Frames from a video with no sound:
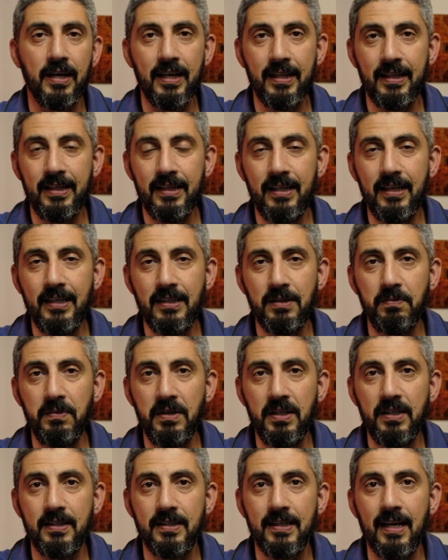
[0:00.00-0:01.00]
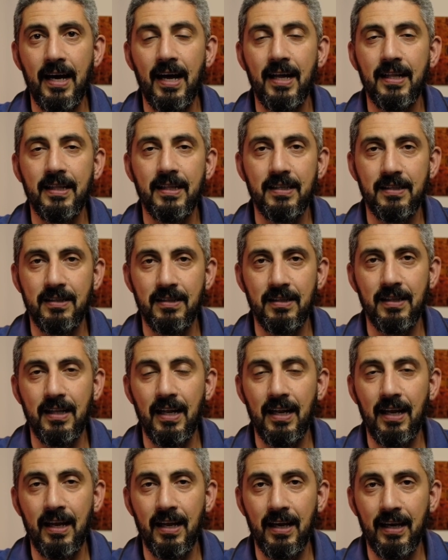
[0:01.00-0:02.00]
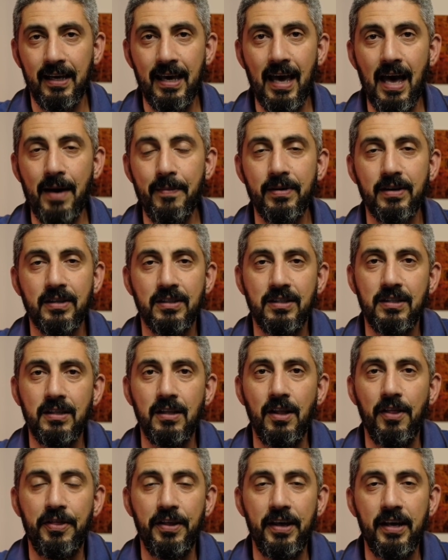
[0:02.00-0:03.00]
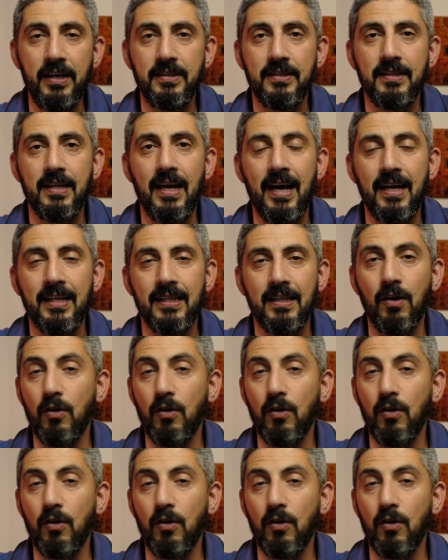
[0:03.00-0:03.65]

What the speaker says: and this means that the camera still thinks that,